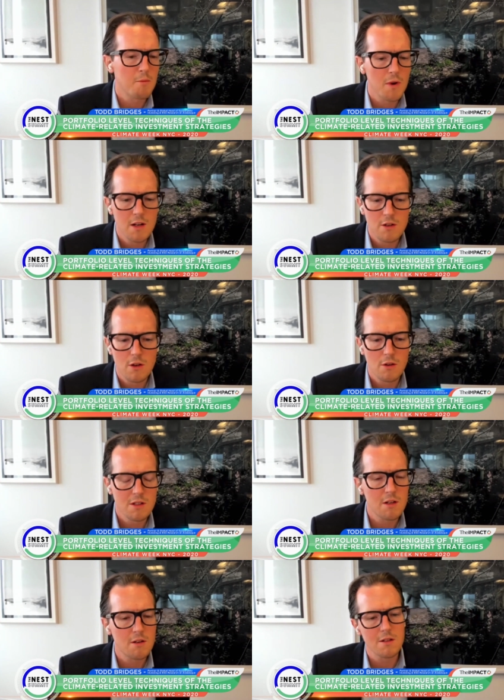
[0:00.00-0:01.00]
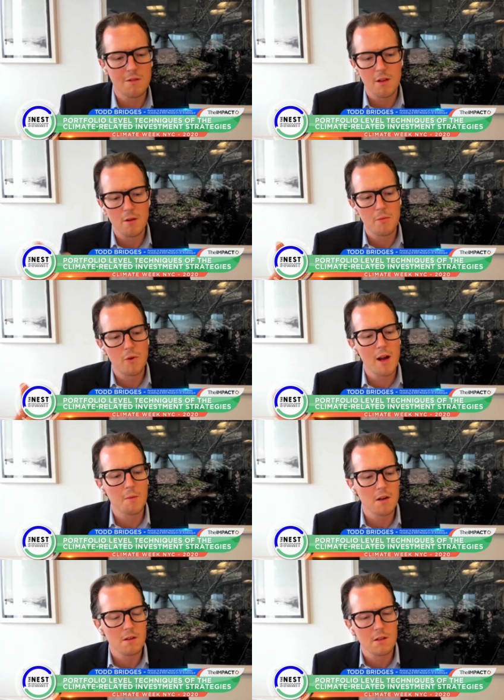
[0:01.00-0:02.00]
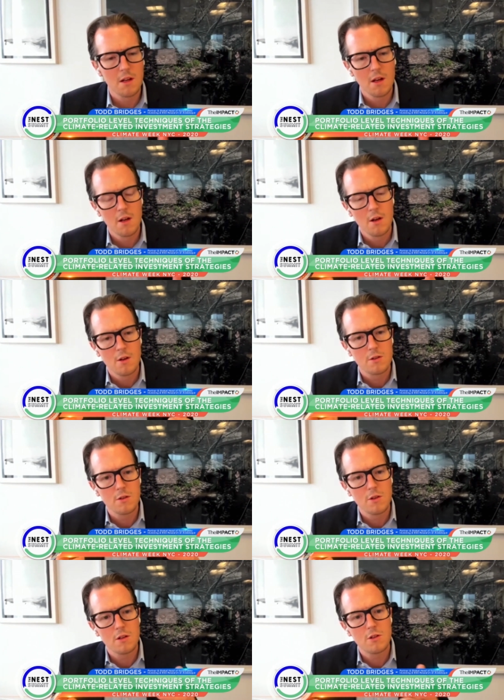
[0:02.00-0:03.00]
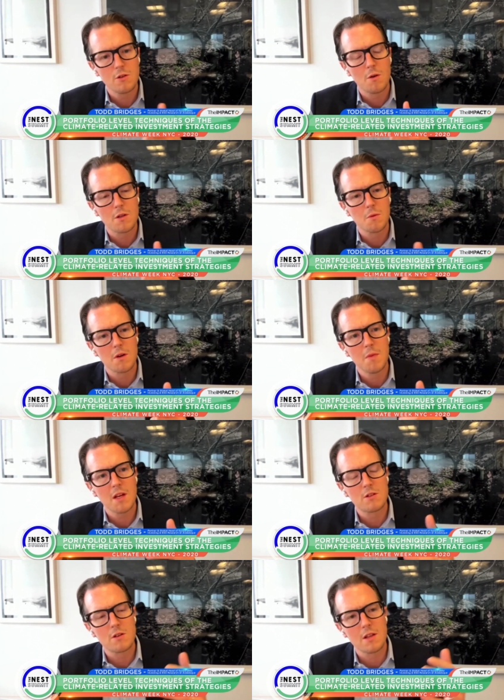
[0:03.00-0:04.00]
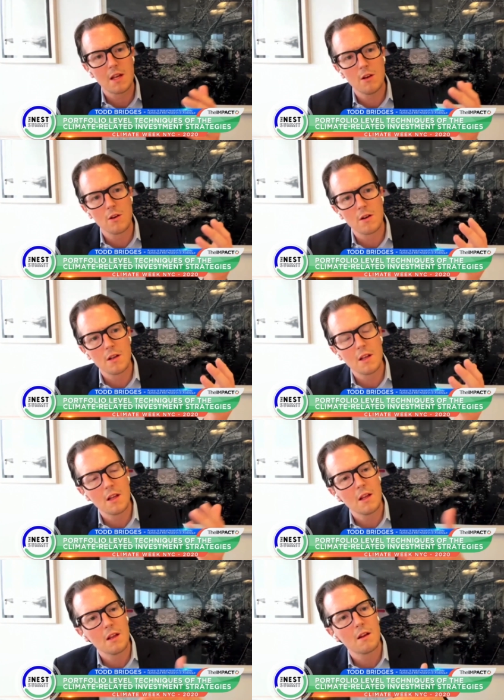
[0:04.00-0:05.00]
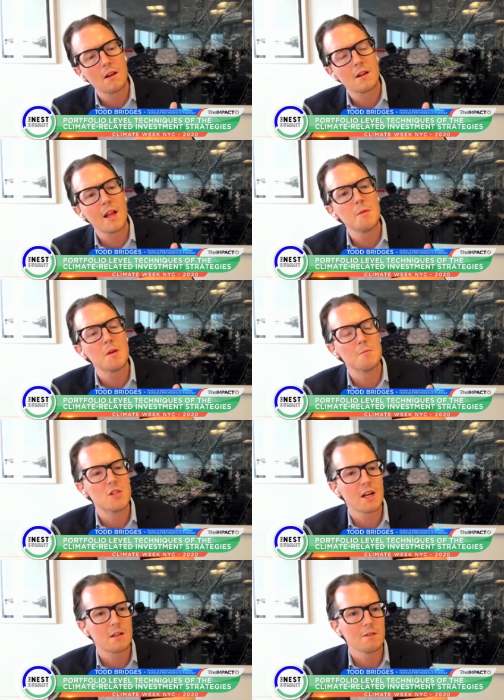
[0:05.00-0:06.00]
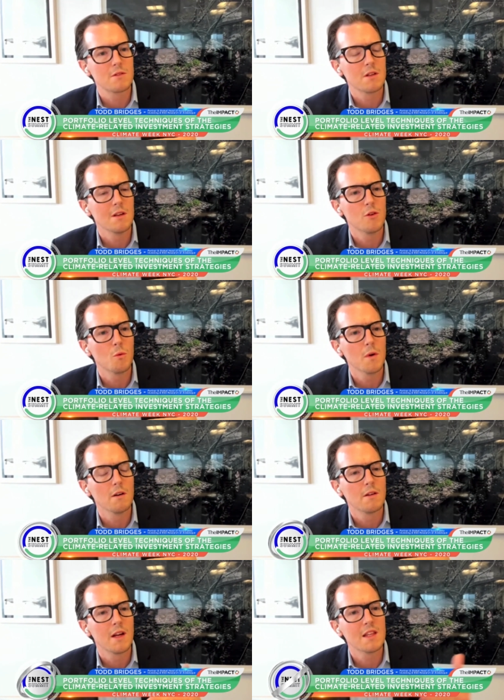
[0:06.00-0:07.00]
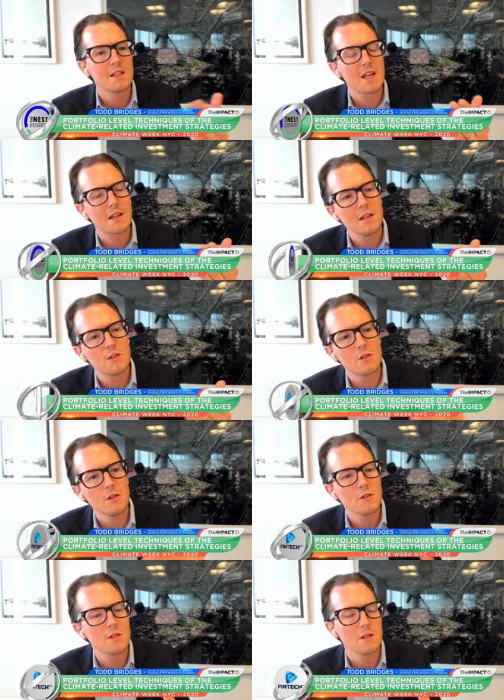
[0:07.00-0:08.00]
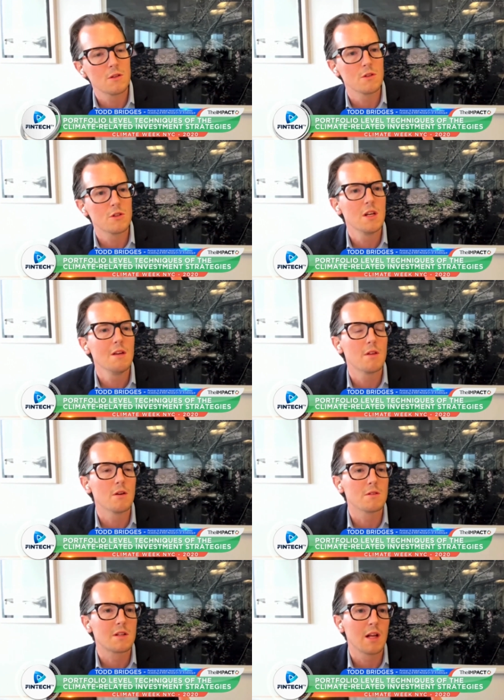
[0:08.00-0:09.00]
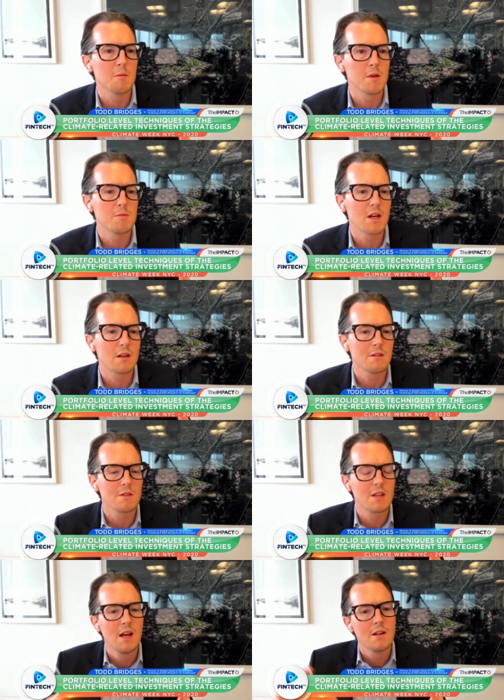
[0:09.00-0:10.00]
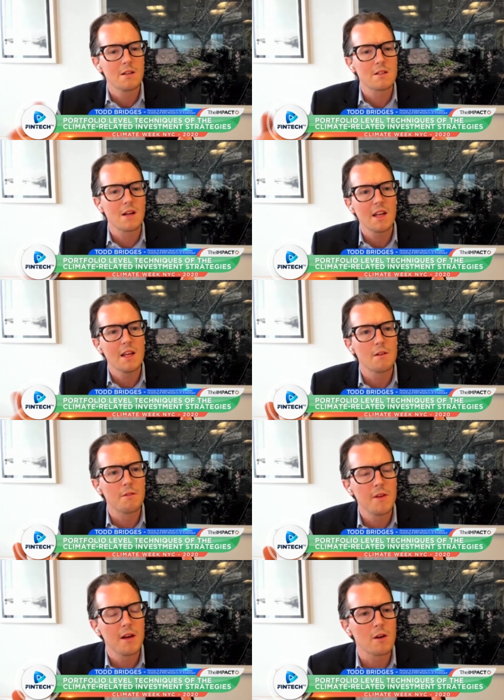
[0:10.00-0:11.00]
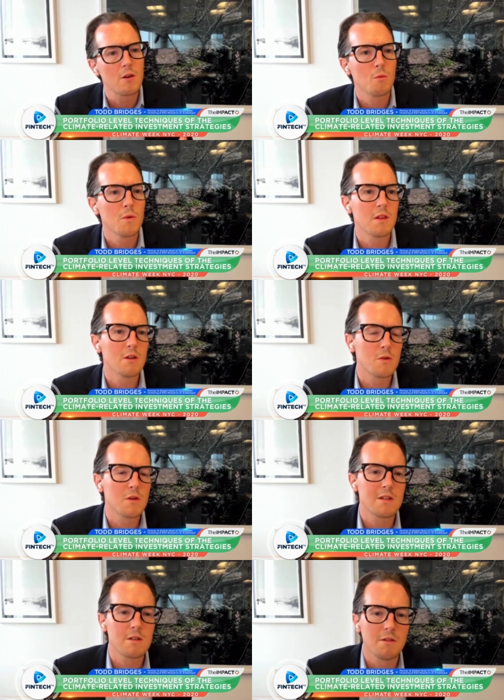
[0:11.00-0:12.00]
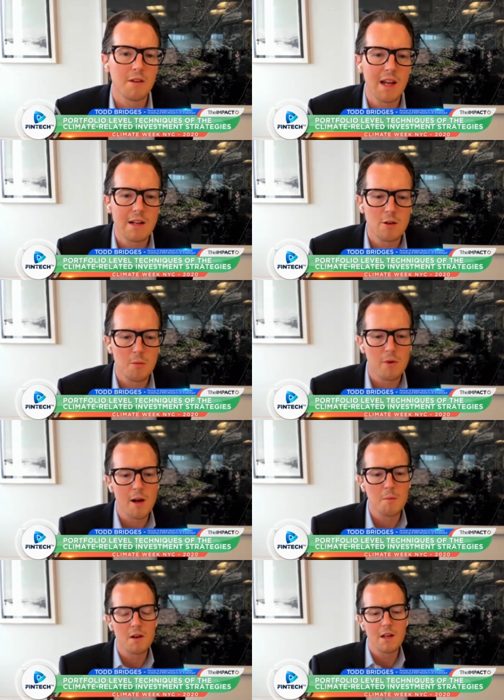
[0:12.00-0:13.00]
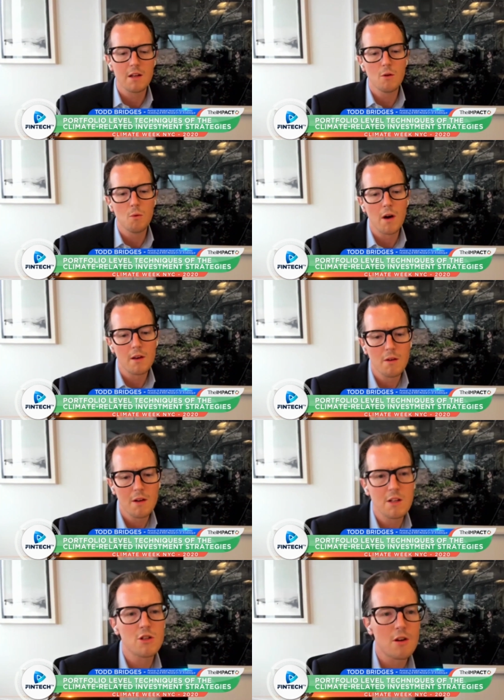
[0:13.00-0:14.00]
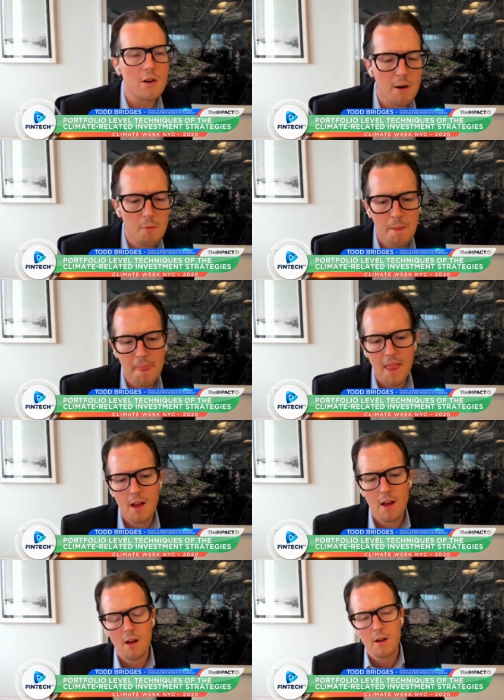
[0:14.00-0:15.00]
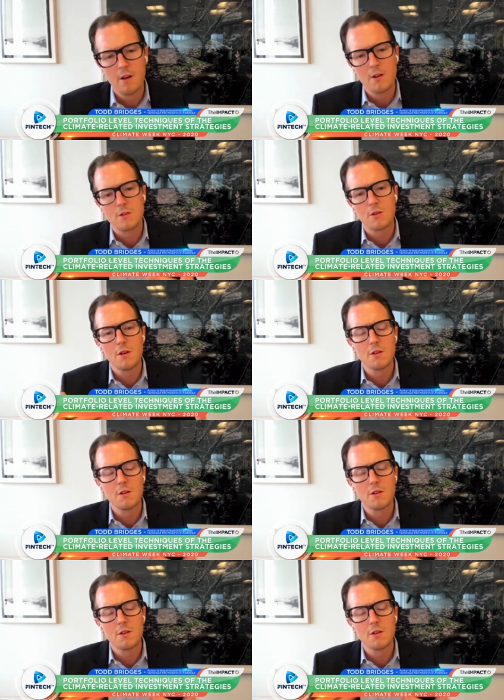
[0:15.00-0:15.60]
ratio, a series of other parameters, so that you always want to make sure that your climate objectives, if you will, and the techniques you're using to achieve those climate objectives does not interfere with the traditional financial parameter that you want to ensure. So those